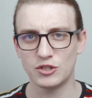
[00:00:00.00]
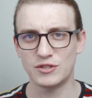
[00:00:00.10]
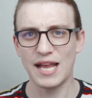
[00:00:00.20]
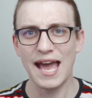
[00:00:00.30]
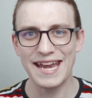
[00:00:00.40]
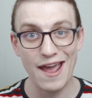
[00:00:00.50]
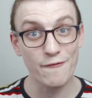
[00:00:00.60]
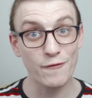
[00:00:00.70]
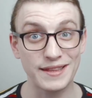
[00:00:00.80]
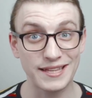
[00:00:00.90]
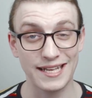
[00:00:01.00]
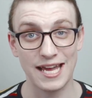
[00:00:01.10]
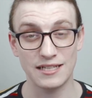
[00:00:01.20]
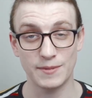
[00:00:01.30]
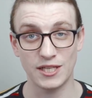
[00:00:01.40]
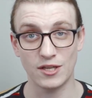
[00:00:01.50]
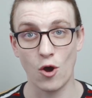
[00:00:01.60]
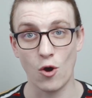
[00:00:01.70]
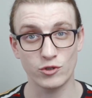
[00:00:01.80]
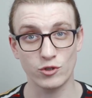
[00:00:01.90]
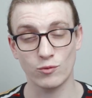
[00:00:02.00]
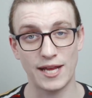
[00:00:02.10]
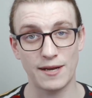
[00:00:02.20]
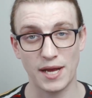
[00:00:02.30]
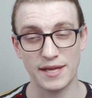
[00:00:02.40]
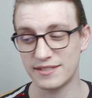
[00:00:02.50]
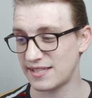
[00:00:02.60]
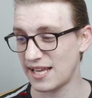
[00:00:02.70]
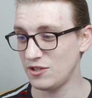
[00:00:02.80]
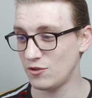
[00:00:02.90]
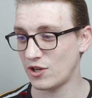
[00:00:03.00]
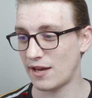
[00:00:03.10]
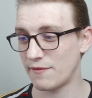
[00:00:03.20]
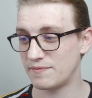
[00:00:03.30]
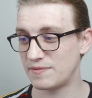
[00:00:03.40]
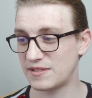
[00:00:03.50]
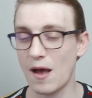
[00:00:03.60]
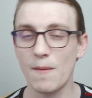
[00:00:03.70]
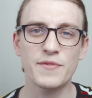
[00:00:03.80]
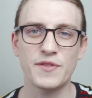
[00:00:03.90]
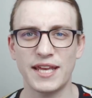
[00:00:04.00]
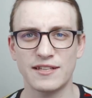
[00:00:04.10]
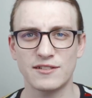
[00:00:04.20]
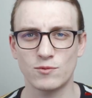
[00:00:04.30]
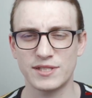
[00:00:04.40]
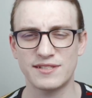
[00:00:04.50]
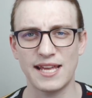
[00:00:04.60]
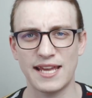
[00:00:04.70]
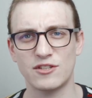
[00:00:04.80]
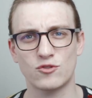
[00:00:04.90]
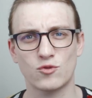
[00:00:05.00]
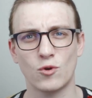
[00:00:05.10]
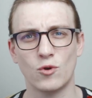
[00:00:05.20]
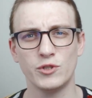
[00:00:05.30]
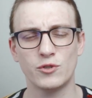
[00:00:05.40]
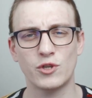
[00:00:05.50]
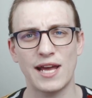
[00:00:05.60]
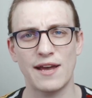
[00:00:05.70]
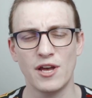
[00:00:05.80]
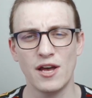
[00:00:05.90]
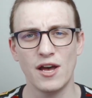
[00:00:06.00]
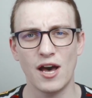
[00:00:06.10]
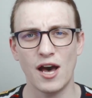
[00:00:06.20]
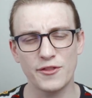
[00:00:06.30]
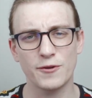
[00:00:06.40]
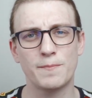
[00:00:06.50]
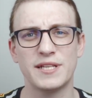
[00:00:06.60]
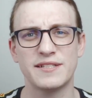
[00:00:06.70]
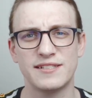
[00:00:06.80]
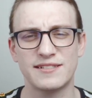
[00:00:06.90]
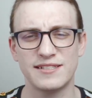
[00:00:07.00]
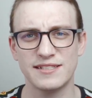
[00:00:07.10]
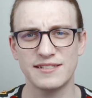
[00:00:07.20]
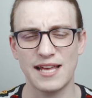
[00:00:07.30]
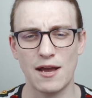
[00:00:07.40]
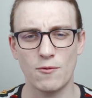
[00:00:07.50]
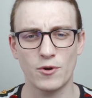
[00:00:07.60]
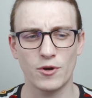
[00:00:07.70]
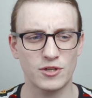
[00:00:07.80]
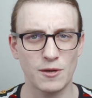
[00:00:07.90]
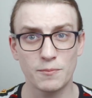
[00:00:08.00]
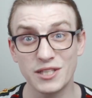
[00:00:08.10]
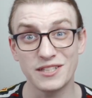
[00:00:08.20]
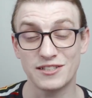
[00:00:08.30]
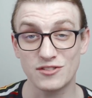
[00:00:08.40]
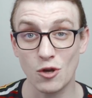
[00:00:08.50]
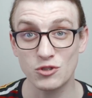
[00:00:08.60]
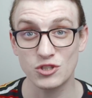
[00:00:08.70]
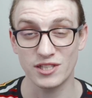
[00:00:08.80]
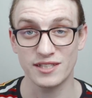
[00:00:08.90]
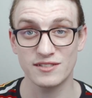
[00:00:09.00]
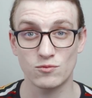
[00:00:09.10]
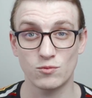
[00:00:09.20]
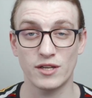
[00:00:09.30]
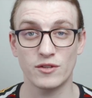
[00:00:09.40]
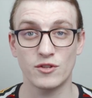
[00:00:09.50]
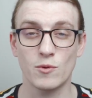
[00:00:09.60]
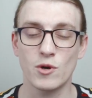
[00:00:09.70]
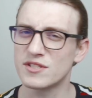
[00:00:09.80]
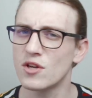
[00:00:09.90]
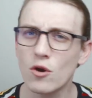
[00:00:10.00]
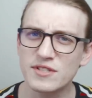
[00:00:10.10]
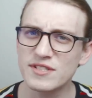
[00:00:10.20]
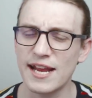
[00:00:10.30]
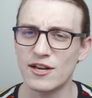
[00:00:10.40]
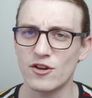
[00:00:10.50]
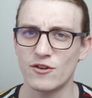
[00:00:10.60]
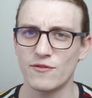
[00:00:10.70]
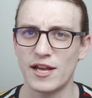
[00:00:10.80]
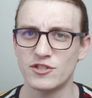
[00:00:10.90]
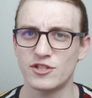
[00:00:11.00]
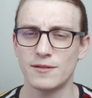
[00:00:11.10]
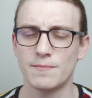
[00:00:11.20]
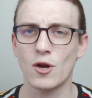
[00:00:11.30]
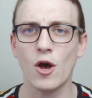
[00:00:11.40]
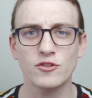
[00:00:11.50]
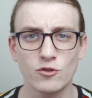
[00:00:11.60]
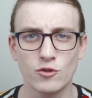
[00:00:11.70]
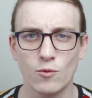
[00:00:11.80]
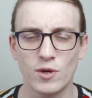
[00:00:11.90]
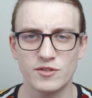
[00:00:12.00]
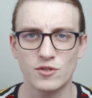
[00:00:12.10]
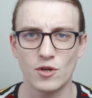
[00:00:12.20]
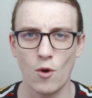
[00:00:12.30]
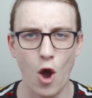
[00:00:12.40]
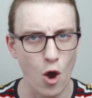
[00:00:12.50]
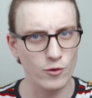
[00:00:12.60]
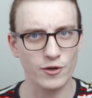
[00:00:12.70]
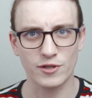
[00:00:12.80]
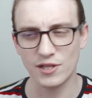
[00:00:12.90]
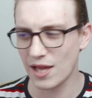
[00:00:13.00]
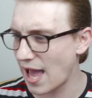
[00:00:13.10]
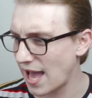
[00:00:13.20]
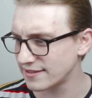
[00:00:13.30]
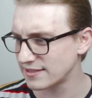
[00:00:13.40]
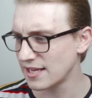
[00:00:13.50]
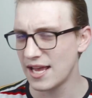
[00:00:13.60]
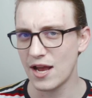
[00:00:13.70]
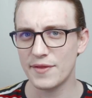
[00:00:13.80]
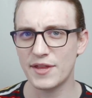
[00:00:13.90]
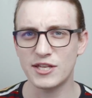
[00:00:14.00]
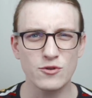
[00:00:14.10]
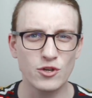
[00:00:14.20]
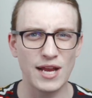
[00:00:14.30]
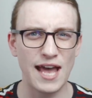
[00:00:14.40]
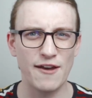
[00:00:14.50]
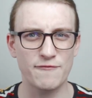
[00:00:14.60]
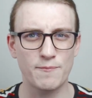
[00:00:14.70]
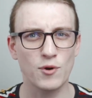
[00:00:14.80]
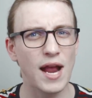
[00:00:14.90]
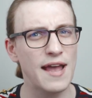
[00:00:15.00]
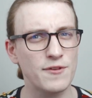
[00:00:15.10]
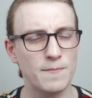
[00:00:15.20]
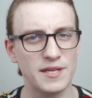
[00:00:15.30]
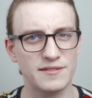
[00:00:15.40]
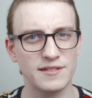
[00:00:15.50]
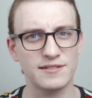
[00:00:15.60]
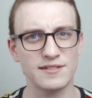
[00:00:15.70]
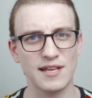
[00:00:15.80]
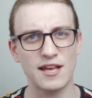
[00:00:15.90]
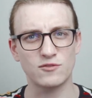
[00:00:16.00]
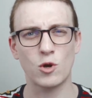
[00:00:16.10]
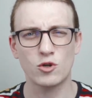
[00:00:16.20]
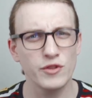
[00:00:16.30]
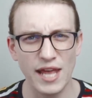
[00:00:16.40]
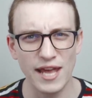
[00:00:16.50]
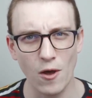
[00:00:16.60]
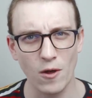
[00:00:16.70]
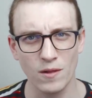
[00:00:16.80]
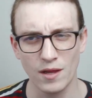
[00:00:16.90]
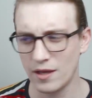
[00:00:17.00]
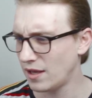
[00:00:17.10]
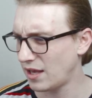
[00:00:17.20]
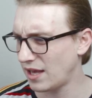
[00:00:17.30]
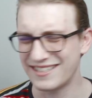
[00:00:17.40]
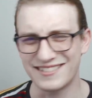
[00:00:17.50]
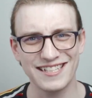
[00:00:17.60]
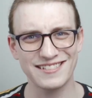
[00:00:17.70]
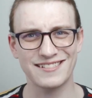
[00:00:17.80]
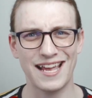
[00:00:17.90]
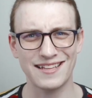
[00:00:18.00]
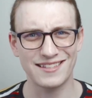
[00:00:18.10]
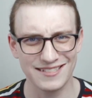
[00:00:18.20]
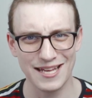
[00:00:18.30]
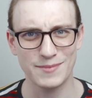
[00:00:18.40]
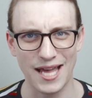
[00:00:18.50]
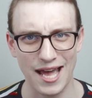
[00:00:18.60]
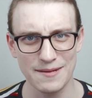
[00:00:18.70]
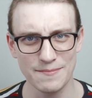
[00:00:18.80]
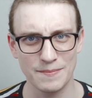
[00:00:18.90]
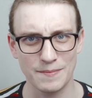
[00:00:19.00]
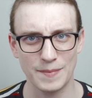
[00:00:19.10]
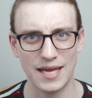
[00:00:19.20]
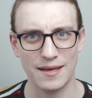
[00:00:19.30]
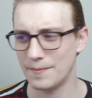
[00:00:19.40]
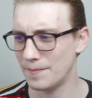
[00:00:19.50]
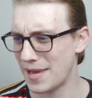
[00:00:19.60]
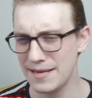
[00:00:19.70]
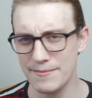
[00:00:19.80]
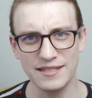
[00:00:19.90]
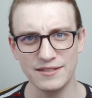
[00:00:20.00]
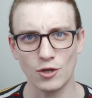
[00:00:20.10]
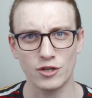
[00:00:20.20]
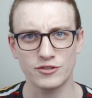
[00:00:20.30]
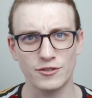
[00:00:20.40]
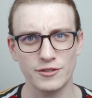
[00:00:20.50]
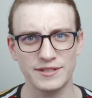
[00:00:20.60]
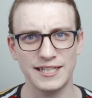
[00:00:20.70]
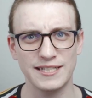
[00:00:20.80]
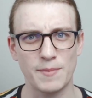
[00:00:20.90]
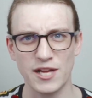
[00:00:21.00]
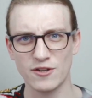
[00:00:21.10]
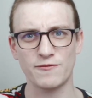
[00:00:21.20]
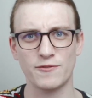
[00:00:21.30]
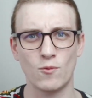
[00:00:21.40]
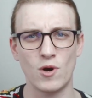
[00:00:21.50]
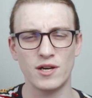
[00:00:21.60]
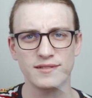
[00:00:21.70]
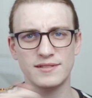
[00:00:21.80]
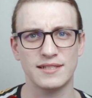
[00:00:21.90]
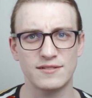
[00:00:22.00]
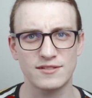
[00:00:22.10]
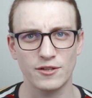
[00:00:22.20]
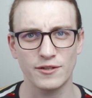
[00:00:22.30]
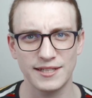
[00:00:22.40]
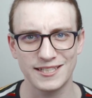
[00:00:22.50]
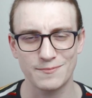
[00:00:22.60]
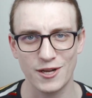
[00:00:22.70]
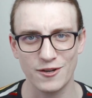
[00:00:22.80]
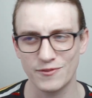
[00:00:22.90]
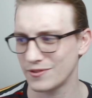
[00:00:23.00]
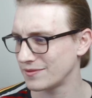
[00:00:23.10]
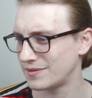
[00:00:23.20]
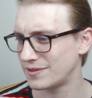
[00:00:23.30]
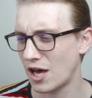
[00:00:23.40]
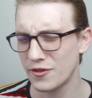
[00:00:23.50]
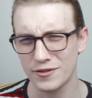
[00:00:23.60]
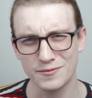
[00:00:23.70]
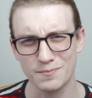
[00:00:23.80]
not everything had to be owned or ran by the state. You could have some things with state control. You could have other businesses that were completely socialist, where there was no state intervention, but also there was no owner class. And then you could have private businesses as well. Could they all exist at the same time? Maybe. Are certain things better for ones and certain things better for others?